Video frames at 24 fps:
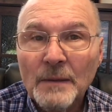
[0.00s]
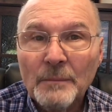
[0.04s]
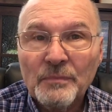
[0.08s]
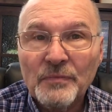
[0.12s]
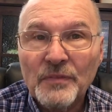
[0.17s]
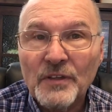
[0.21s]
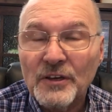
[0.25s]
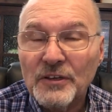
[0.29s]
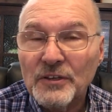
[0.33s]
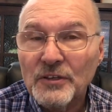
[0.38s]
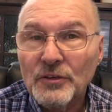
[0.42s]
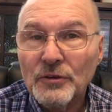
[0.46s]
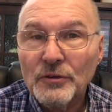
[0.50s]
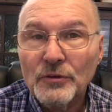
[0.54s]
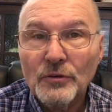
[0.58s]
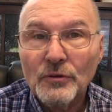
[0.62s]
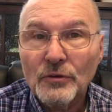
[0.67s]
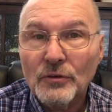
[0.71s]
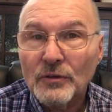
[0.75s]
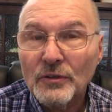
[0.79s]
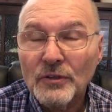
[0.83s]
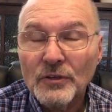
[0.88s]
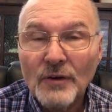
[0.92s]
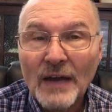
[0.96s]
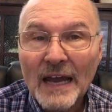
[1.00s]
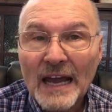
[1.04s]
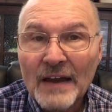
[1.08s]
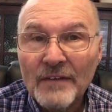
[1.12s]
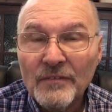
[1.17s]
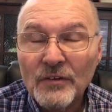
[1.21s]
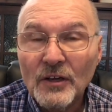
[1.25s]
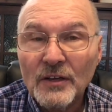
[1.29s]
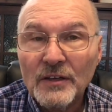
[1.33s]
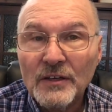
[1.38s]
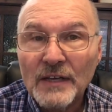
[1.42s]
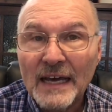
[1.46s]
that you have
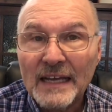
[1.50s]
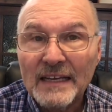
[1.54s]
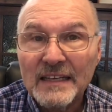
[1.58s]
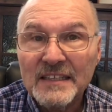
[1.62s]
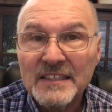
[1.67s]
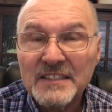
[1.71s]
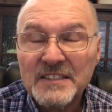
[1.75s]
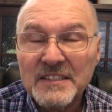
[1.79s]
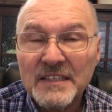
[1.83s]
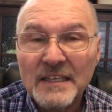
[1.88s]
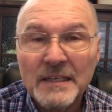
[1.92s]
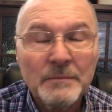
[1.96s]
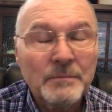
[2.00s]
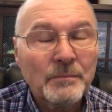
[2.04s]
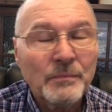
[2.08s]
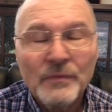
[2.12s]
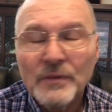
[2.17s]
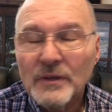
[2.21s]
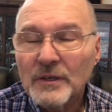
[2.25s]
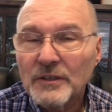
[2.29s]
on that listing.